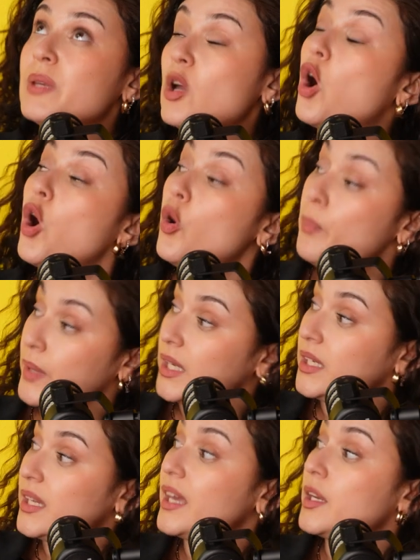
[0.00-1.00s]
be
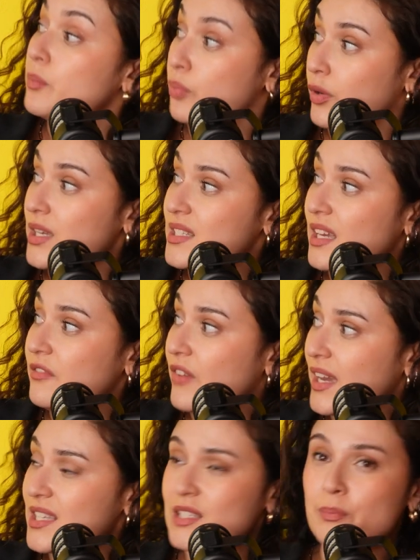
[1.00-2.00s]
open and embrace
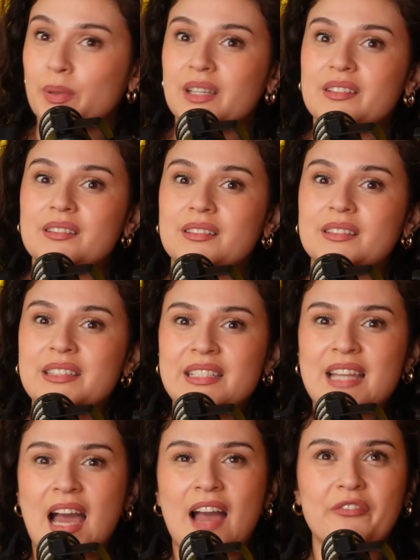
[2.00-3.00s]
advice, but
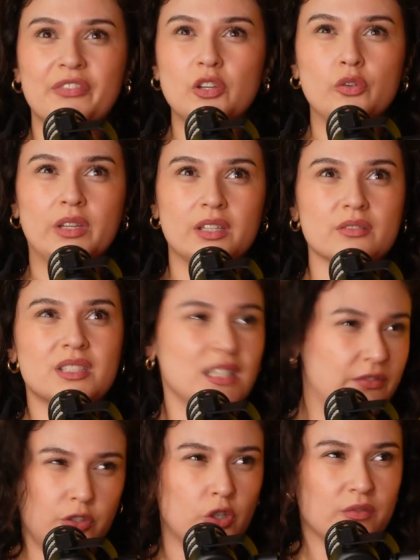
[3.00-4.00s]
not feel
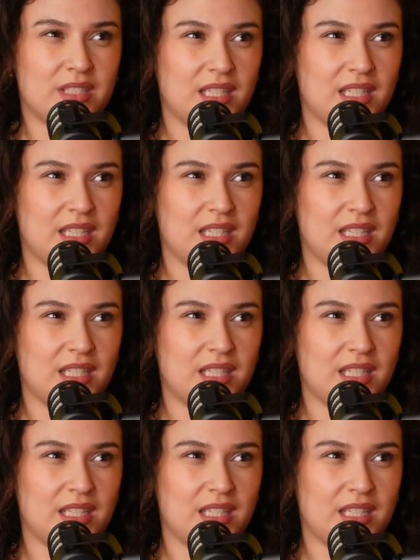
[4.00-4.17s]
guilty if you don't